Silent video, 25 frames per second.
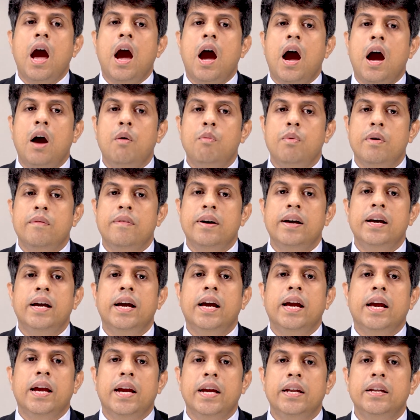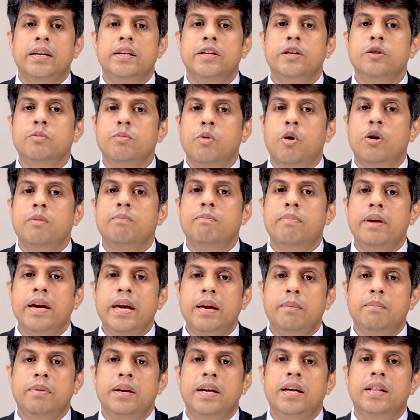However, in a newborn
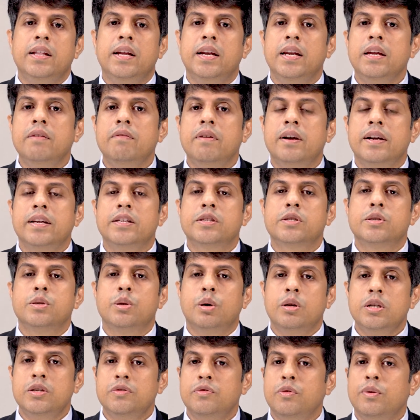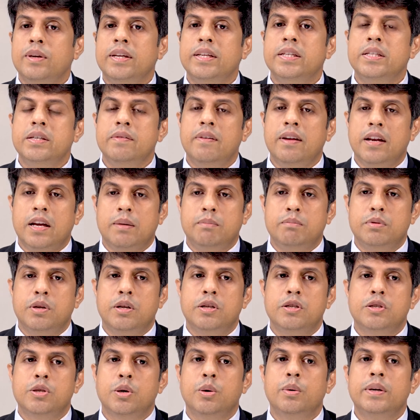baby, the liver is not fully developed,
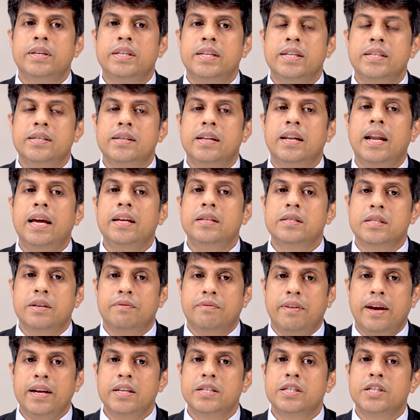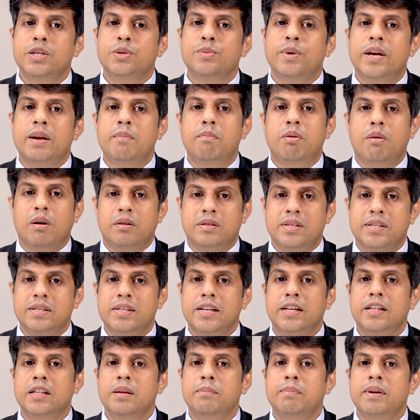so it is less effective at
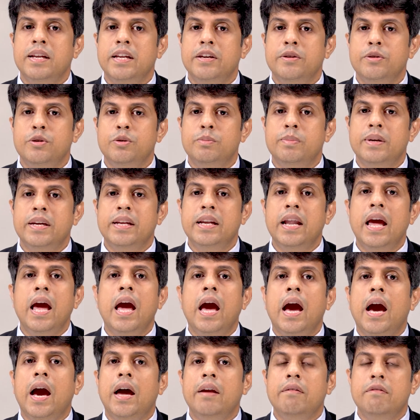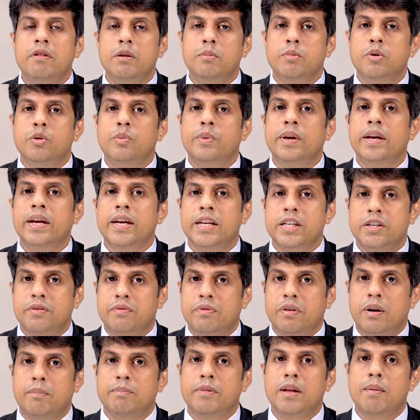processing the bilirubin and removing it
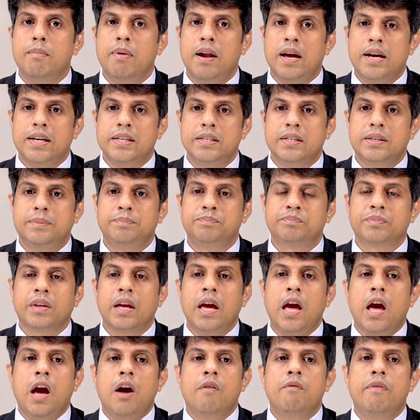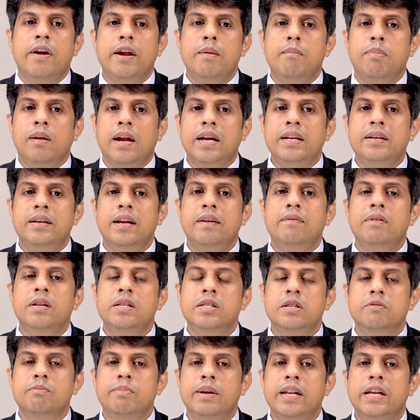from the blood. When blood
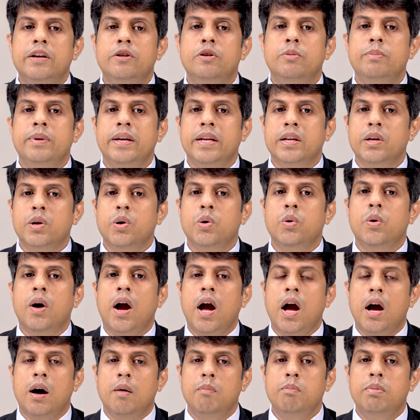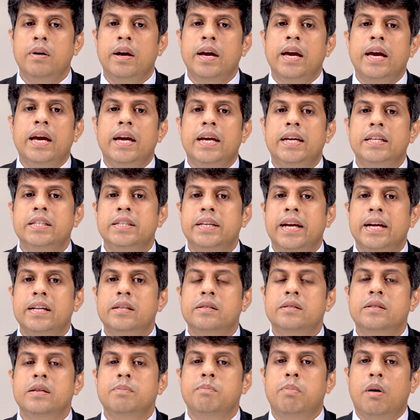levels of bilirubin go up, it
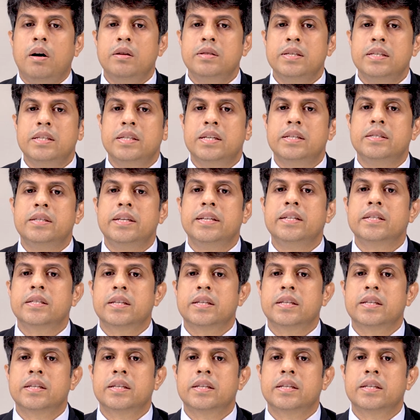gets deposited in